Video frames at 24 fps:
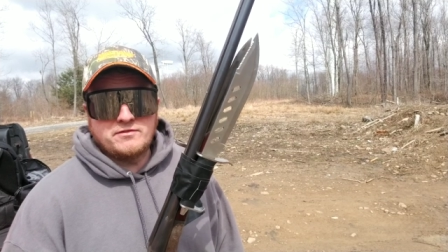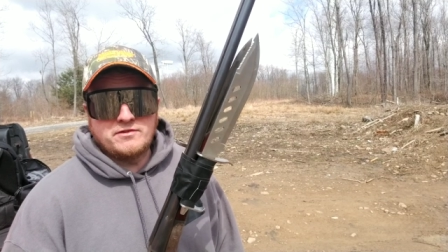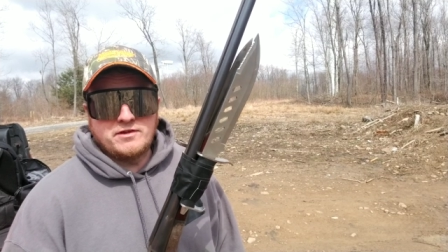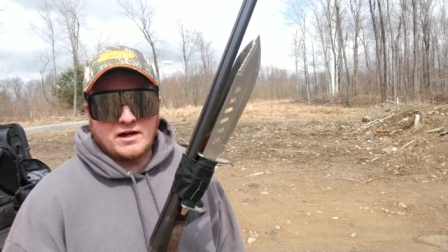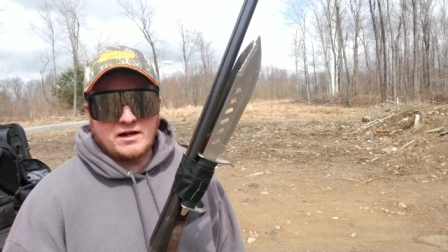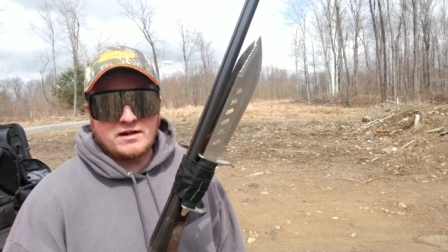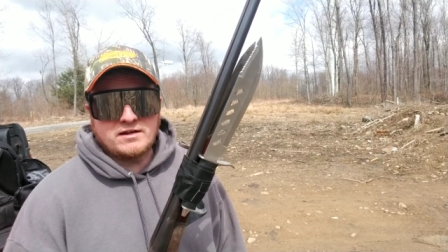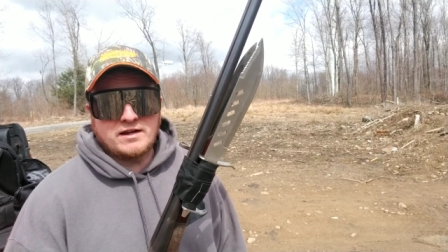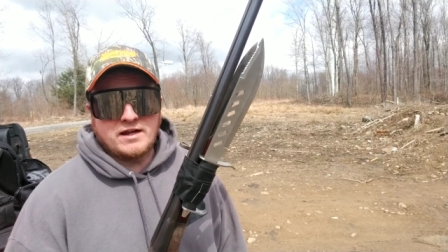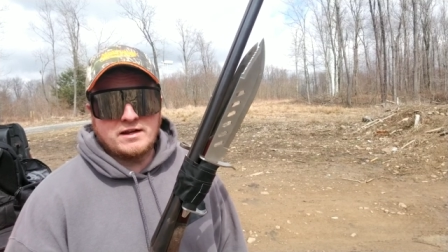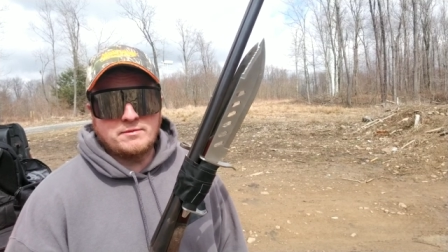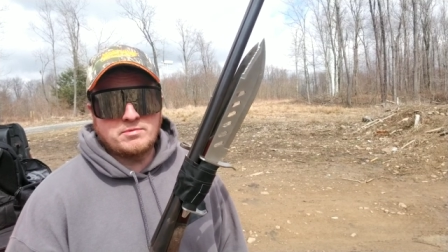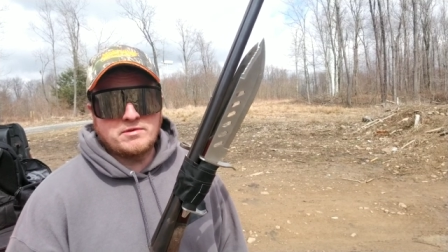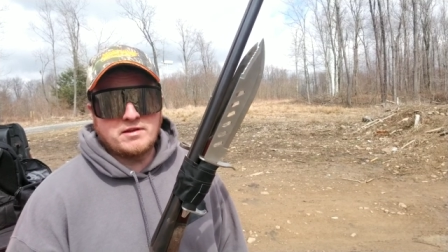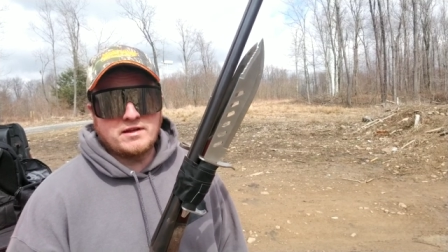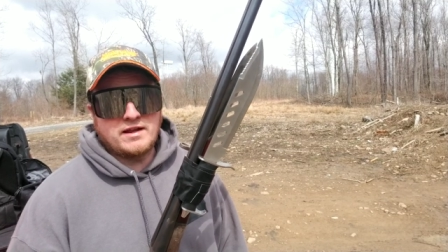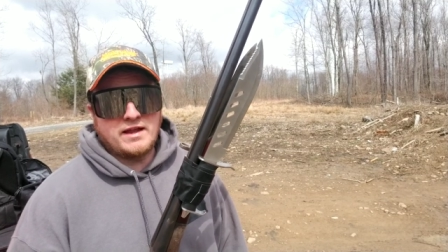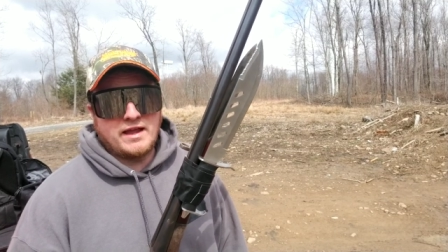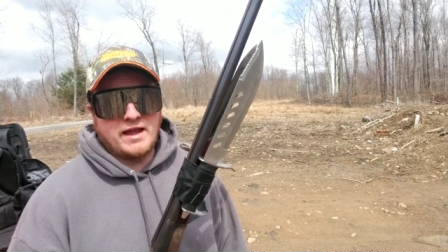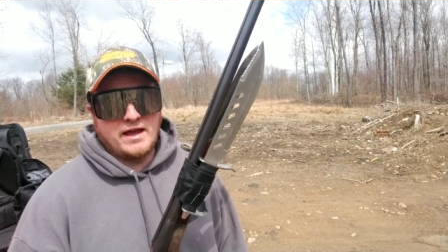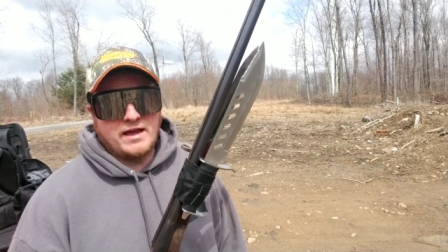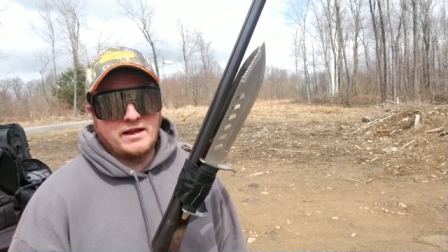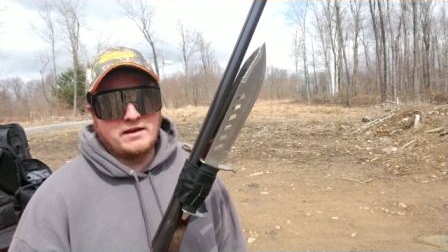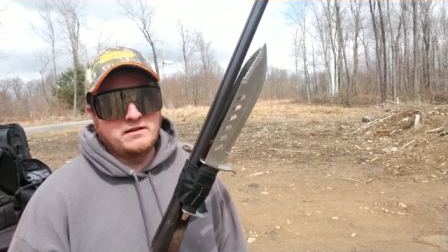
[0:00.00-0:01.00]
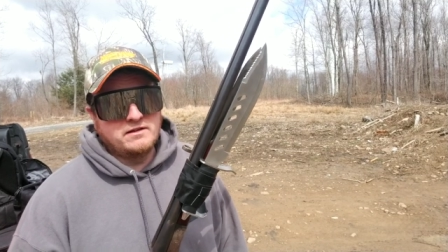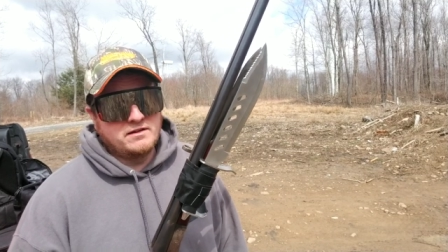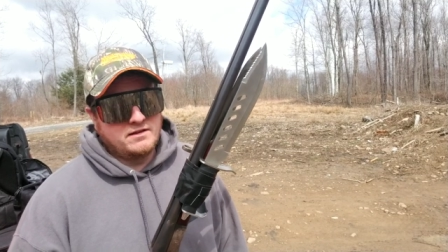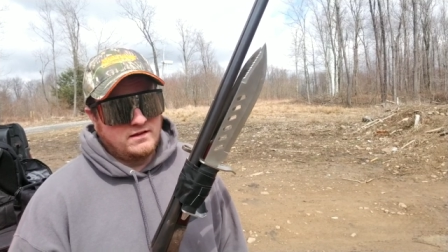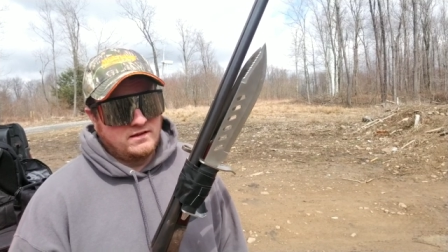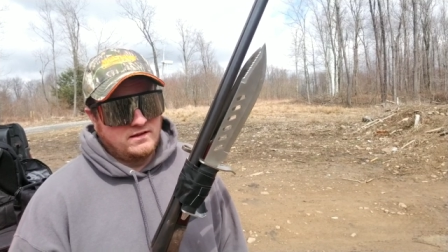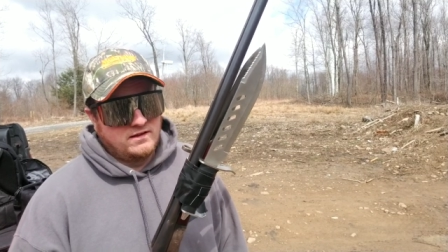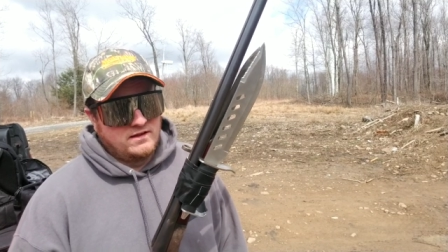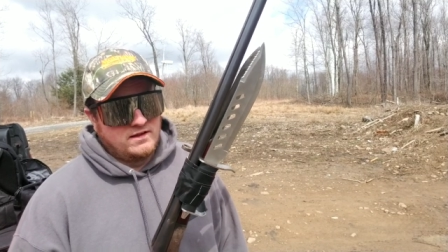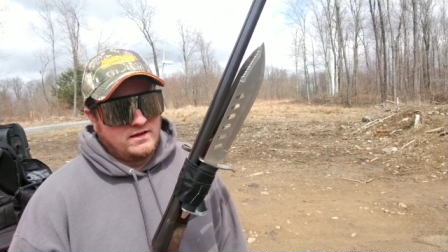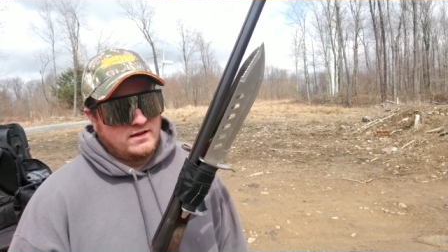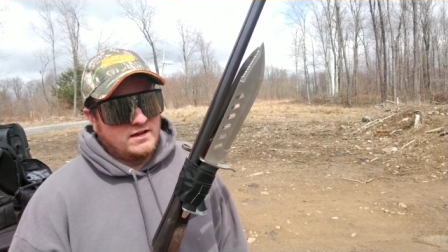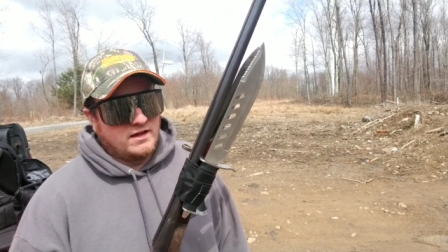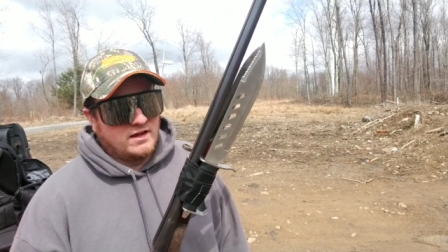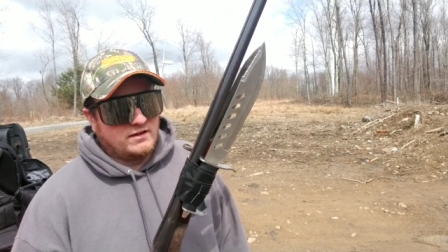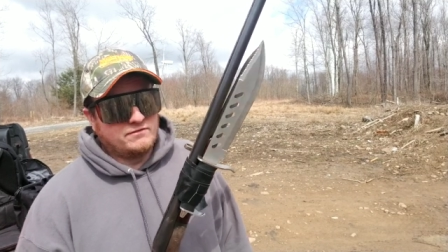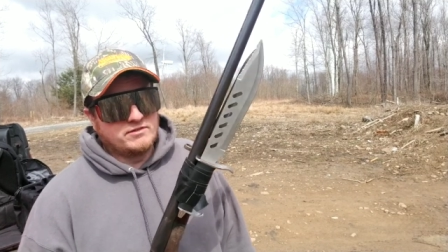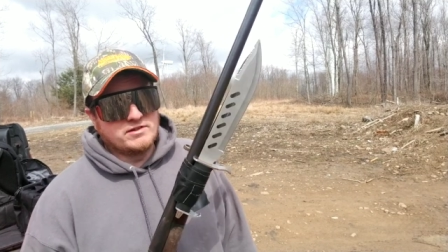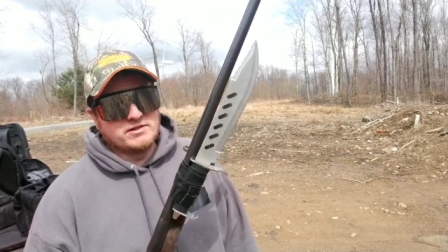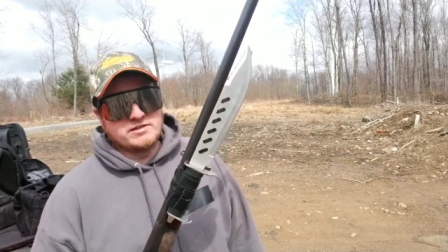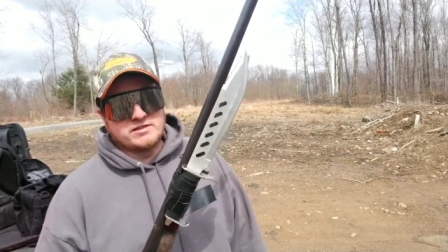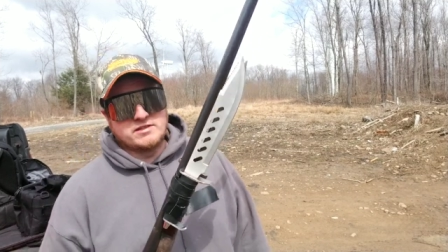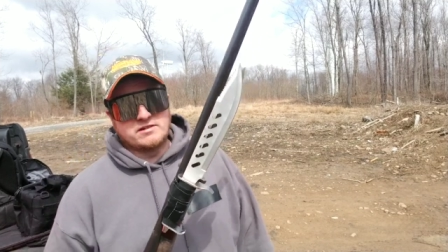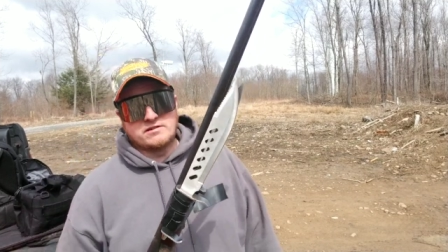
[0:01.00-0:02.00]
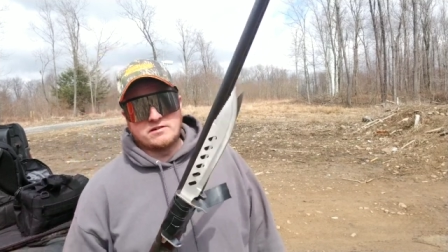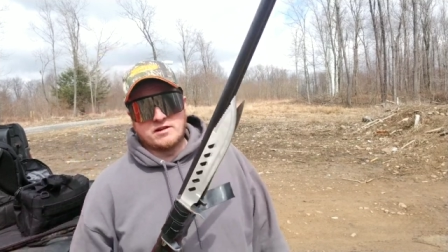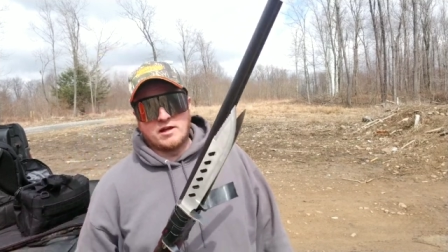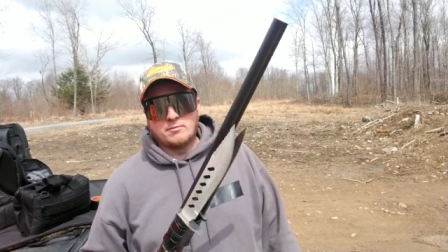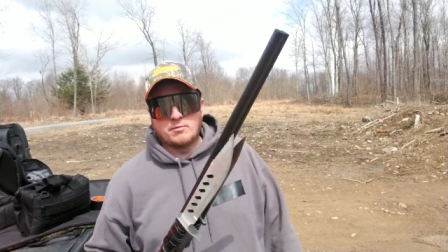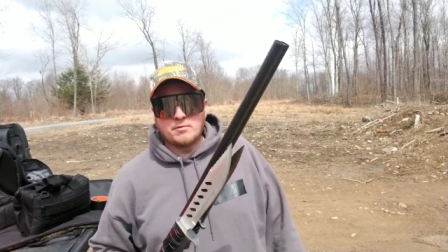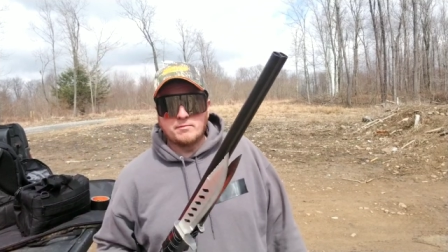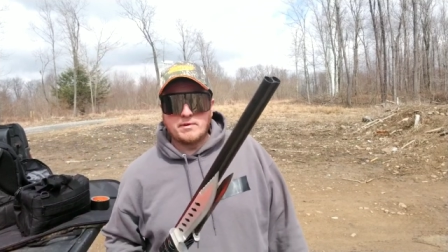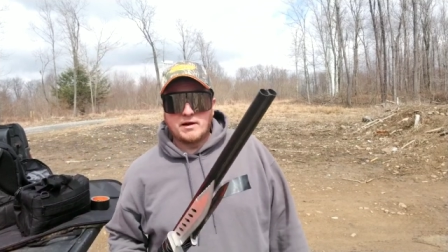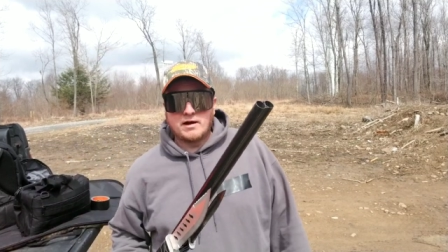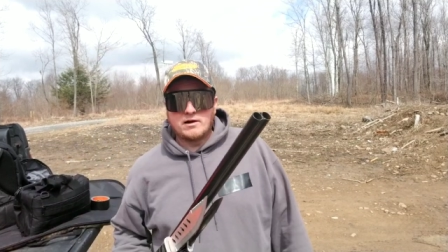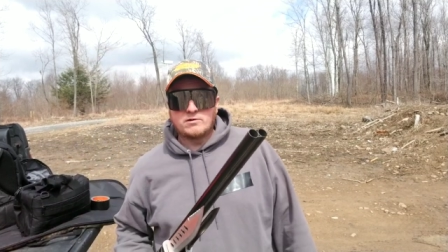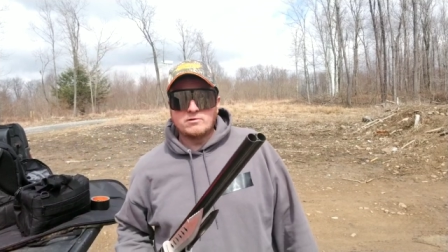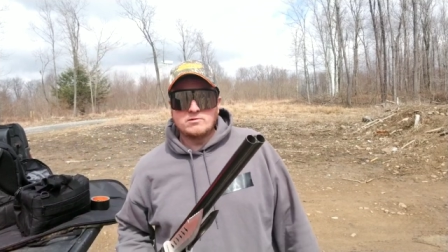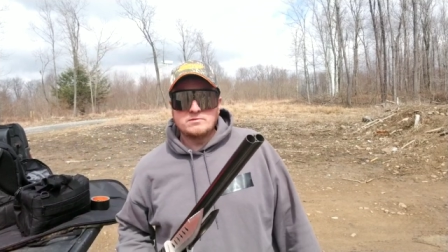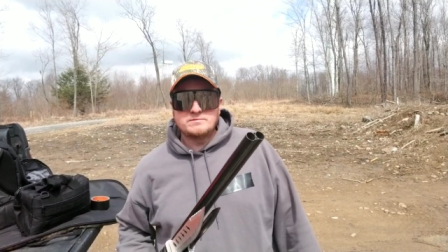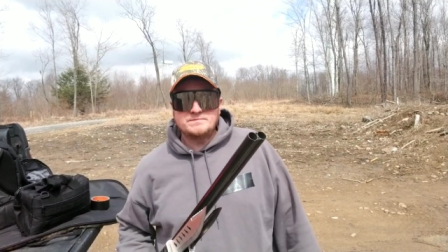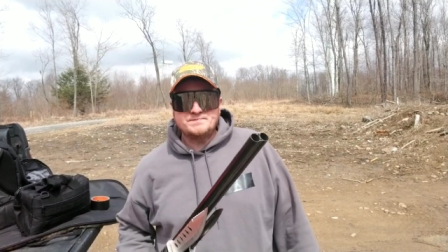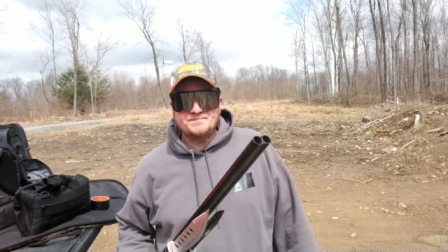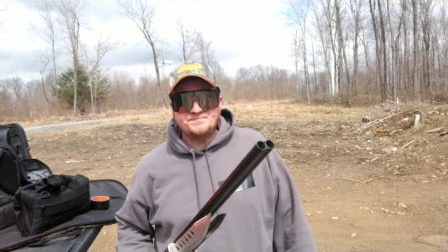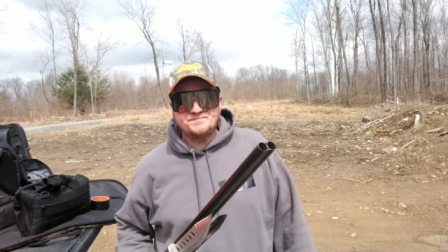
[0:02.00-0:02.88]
duct taped to the end of this here double barrel.